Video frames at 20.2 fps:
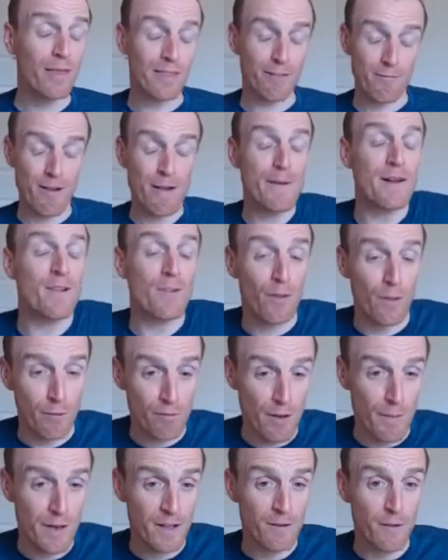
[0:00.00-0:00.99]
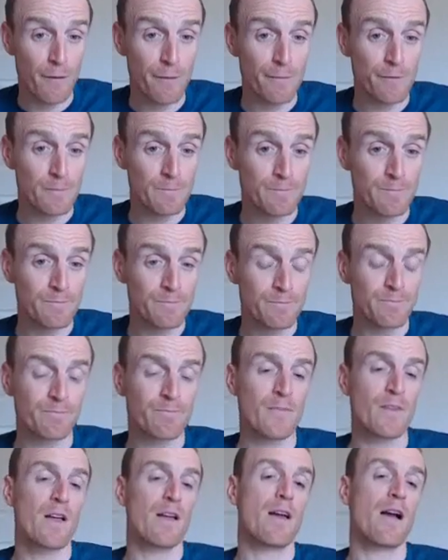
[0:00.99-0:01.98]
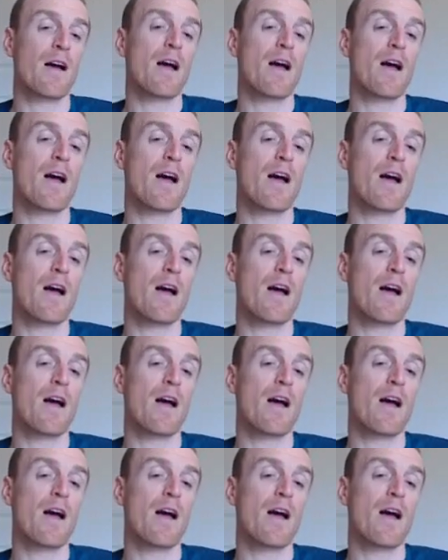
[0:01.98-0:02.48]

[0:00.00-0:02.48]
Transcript: 3 minutes on, 3 minutes off, and